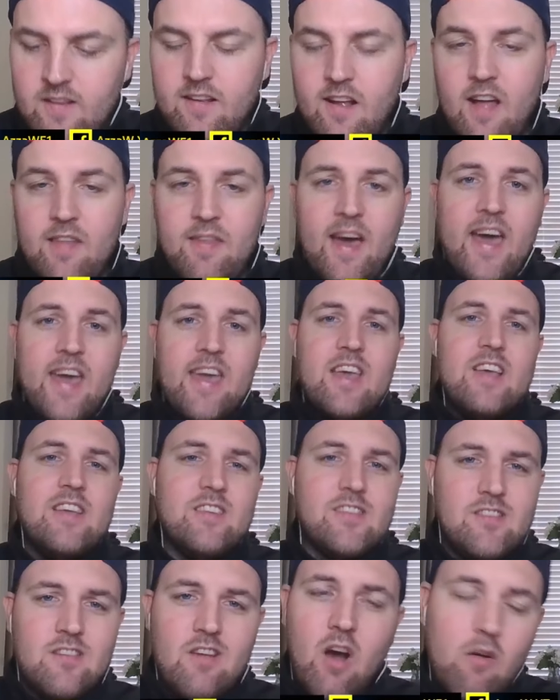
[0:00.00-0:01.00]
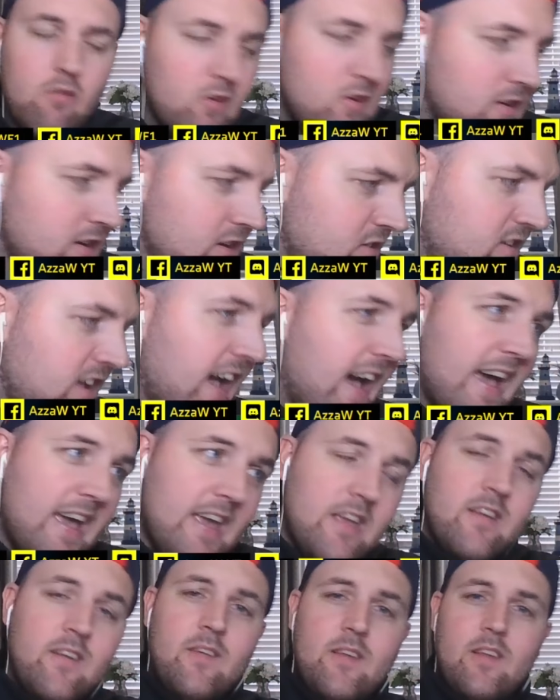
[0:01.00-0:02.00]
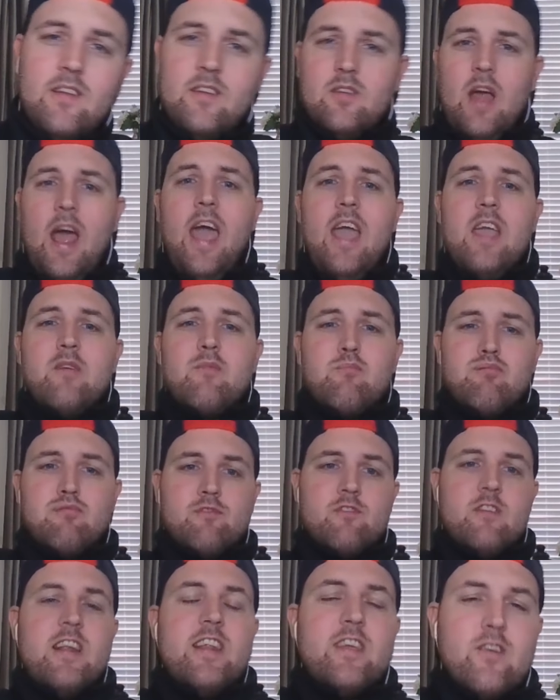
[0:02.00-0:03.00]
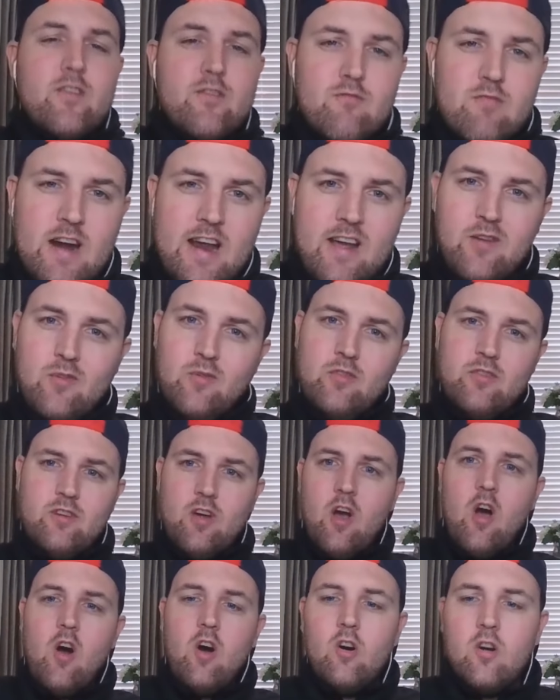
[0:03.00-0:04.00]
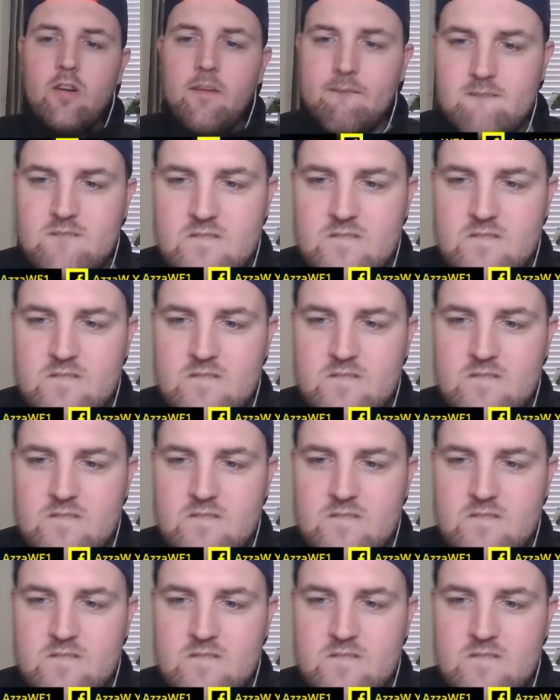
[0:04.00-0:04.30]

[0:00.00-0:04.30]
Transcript: And that is, I'm going to say, a brilliant round on